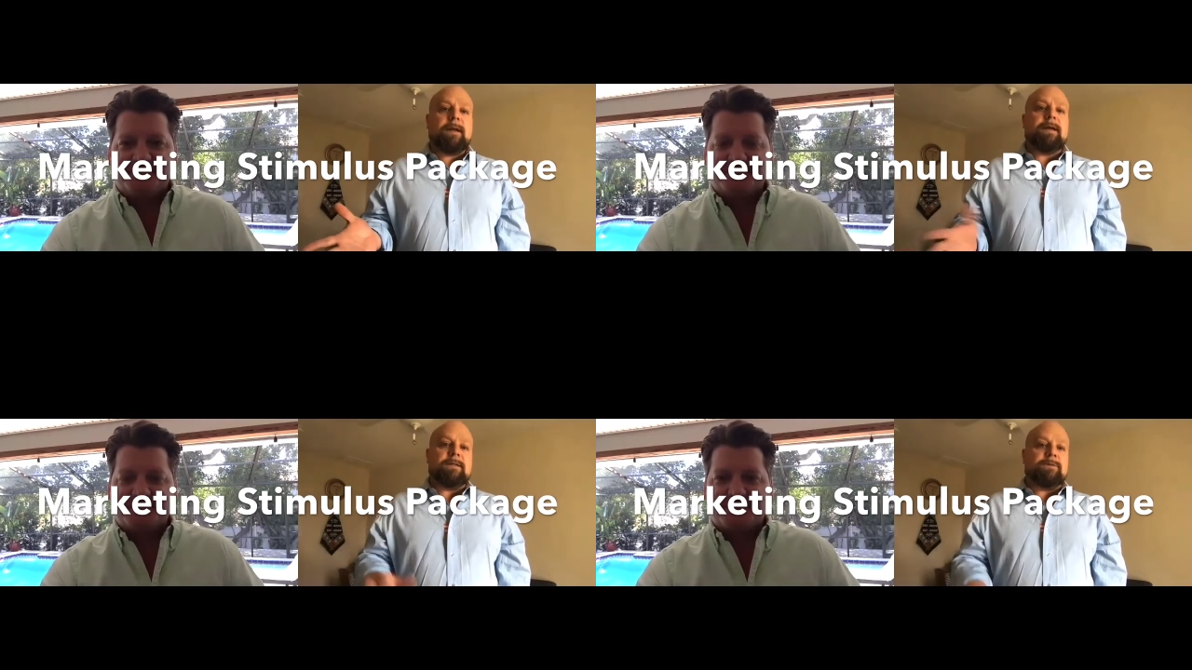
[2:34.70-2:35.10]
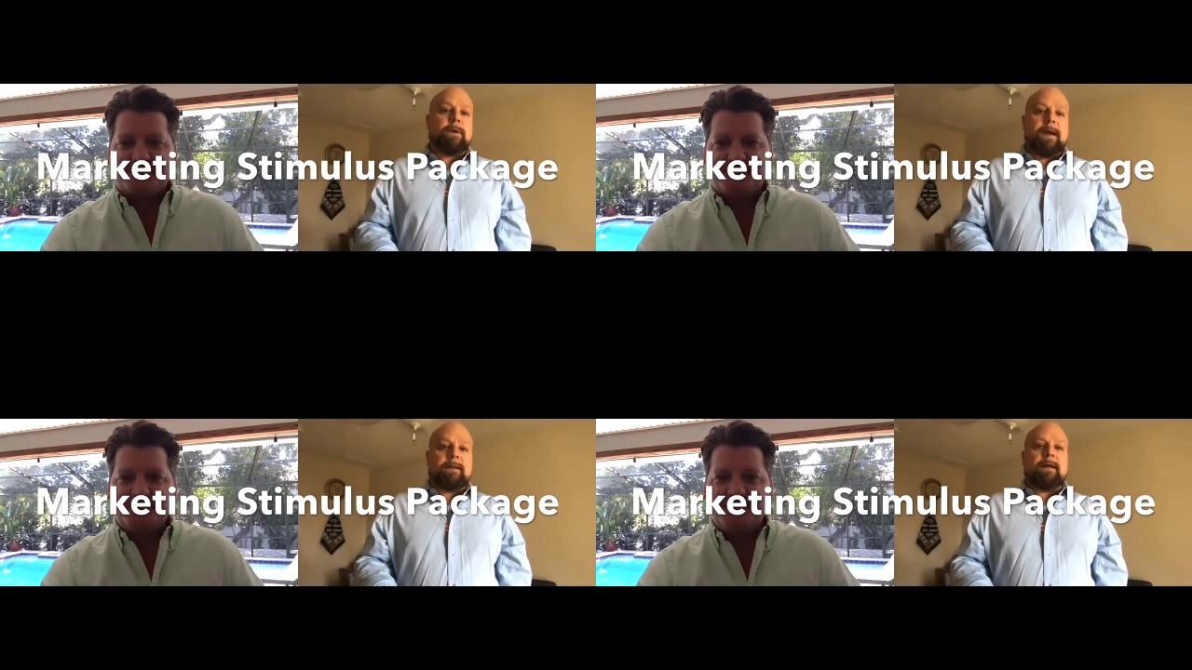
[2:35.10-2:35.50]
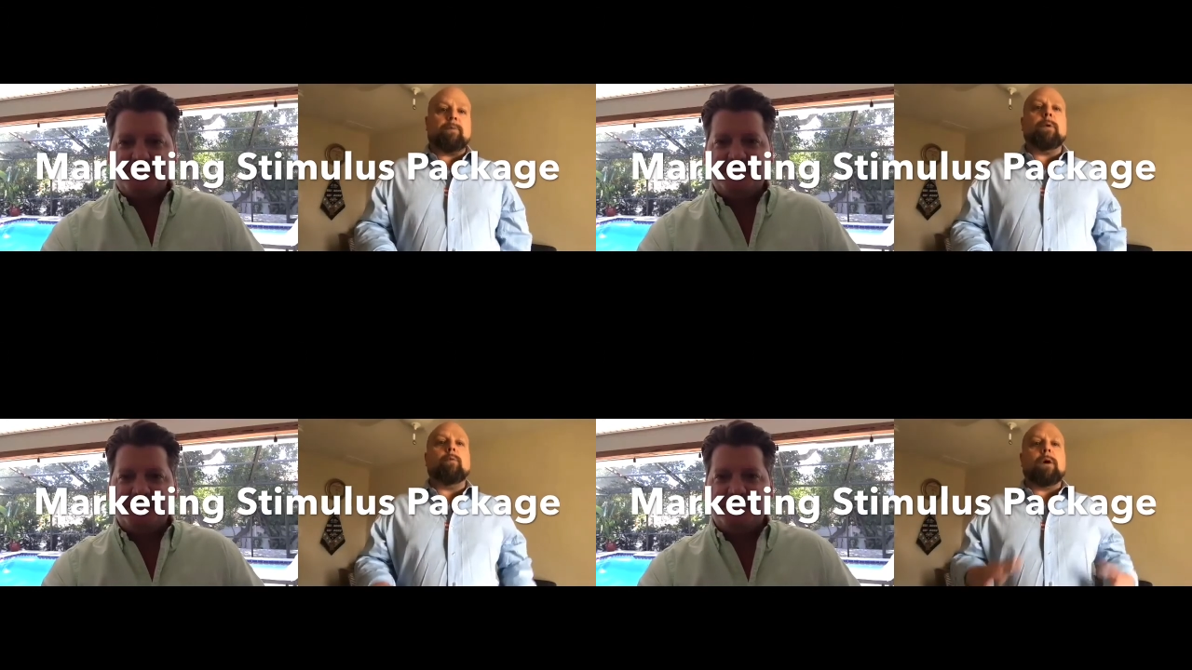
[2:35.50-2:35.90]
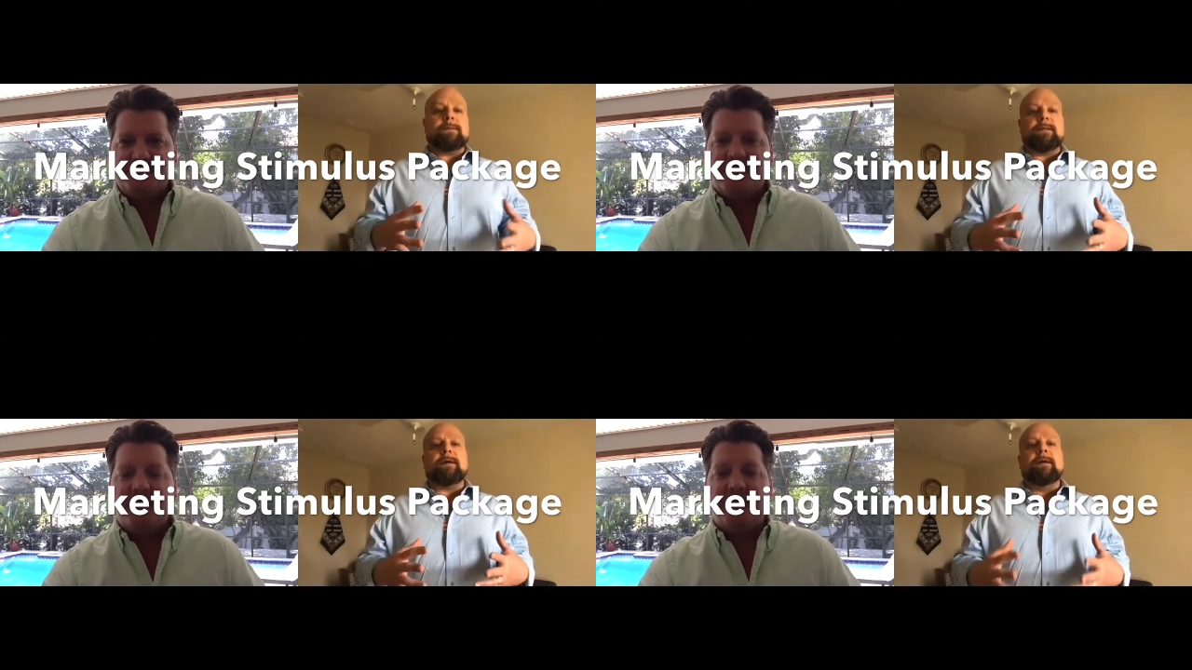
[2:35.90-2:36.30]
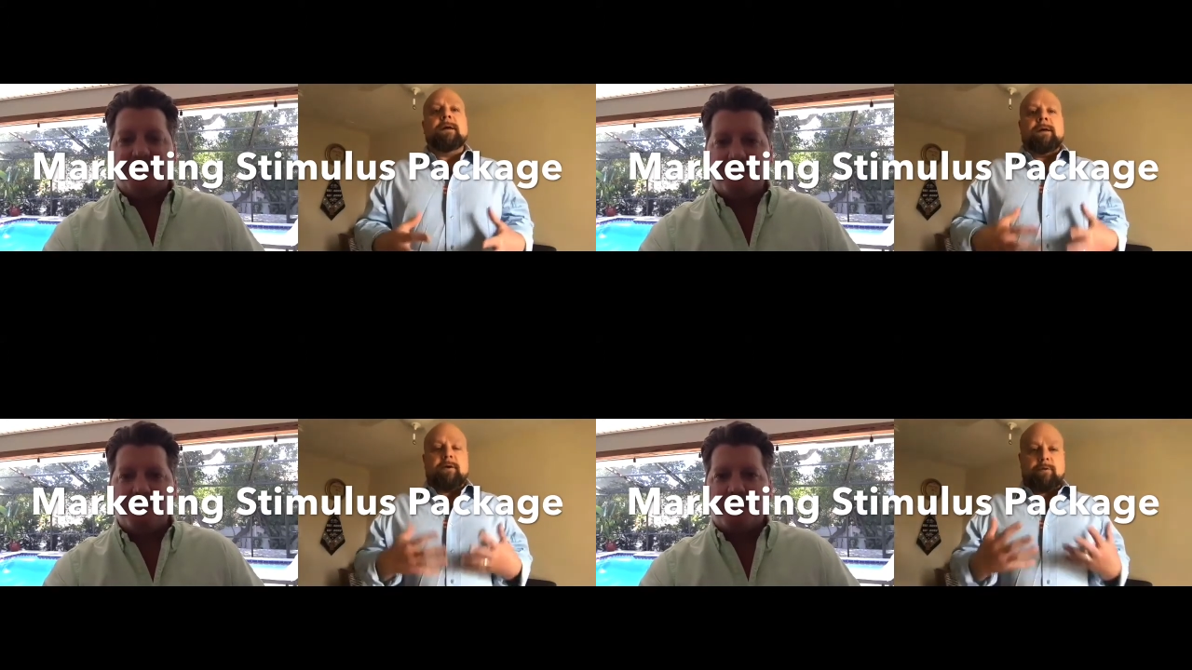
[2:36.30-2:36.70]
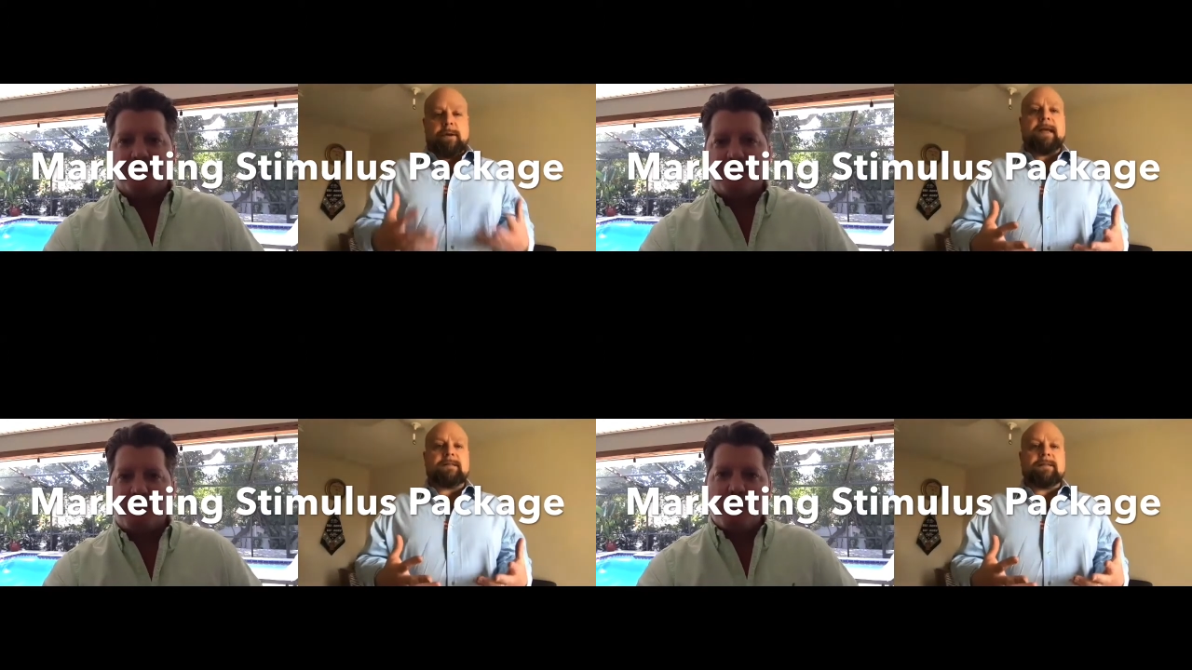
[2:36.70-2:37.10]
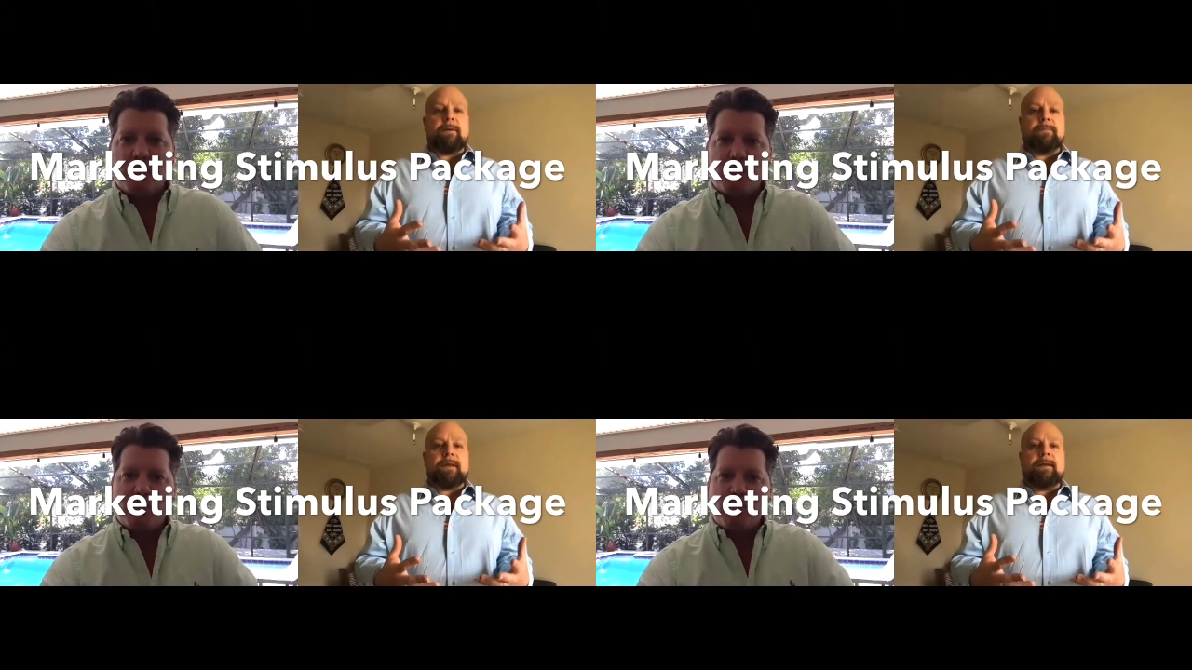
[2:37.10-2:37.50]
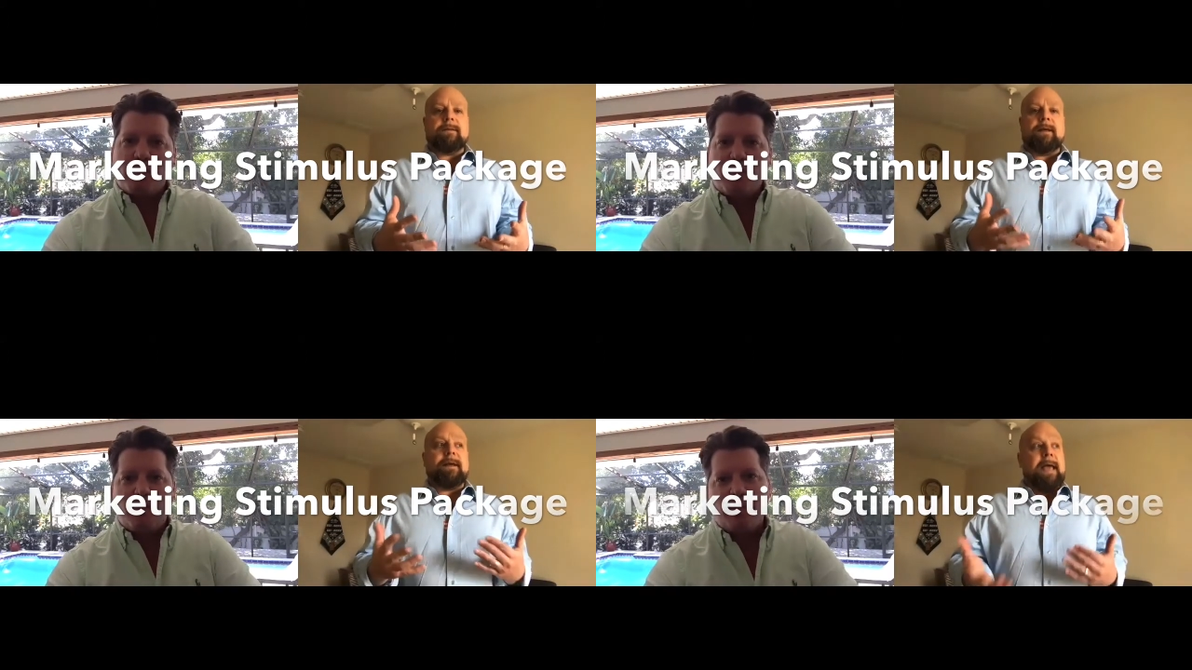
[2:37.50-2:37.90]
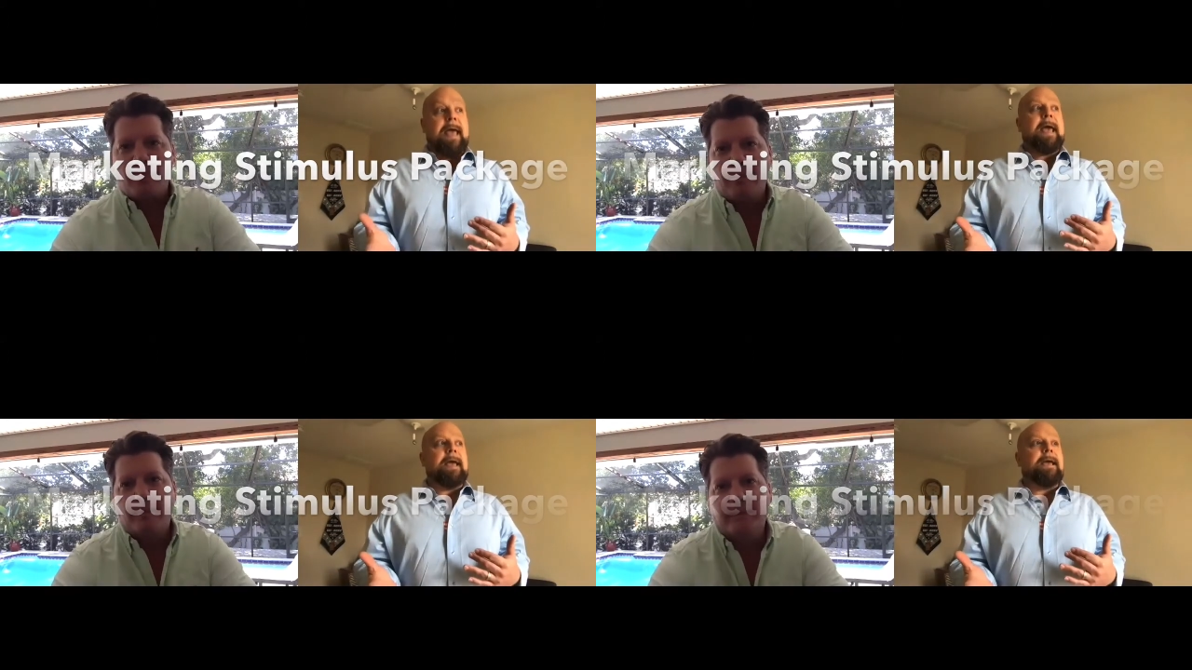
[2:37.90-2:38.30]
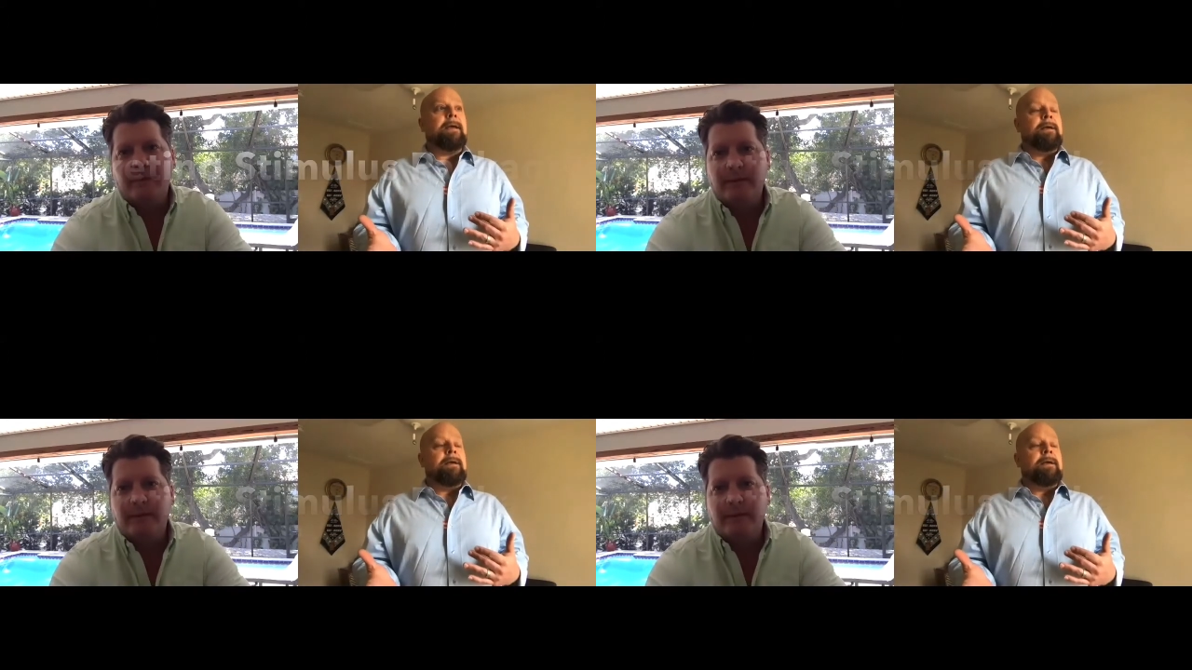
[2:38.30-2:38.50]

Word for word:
Speaker 1: is right like we want to yeah. create something that a